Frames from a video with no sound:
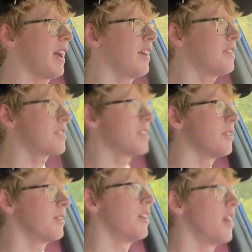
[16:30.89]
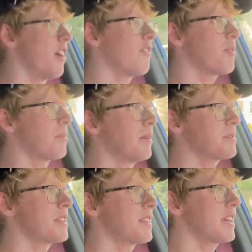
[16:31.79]
And also, over
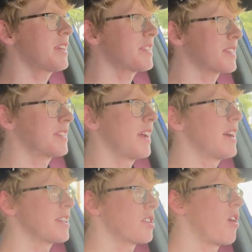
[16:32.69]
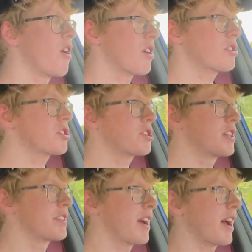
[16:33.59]
bumps and things, it's not as harsh
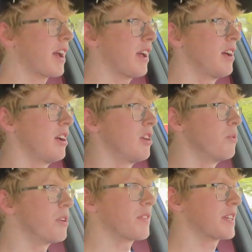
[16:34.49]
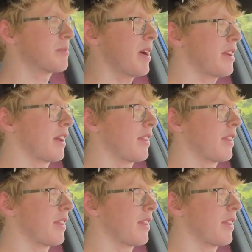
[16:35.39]
as I would have expected.